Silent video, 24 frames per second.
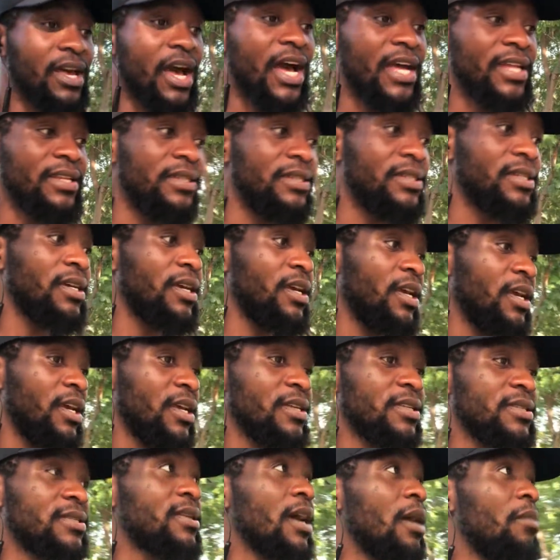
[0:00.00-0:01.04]
and
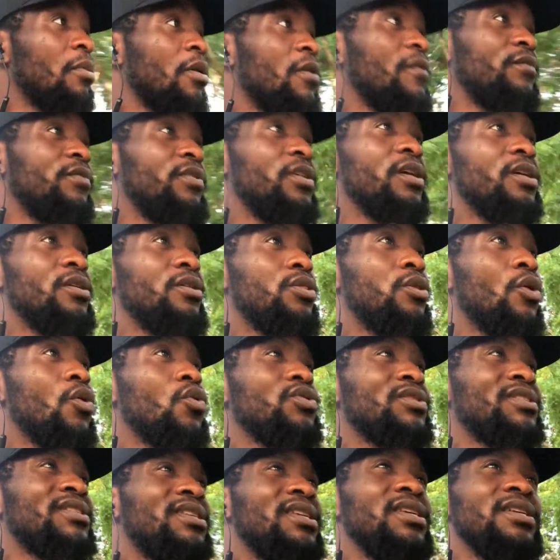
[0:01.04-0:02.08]
some of
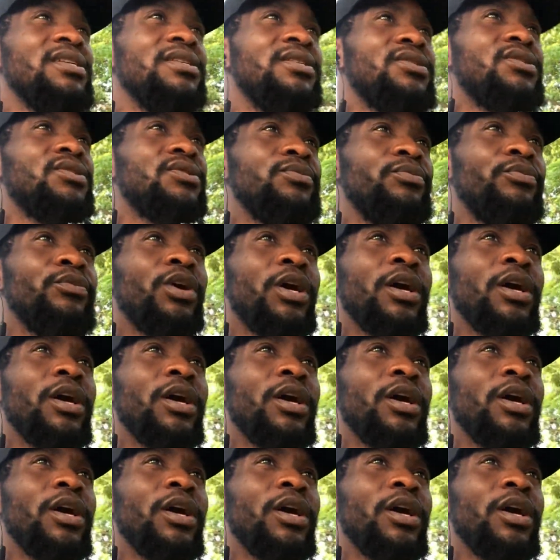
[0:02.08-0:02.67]
those things,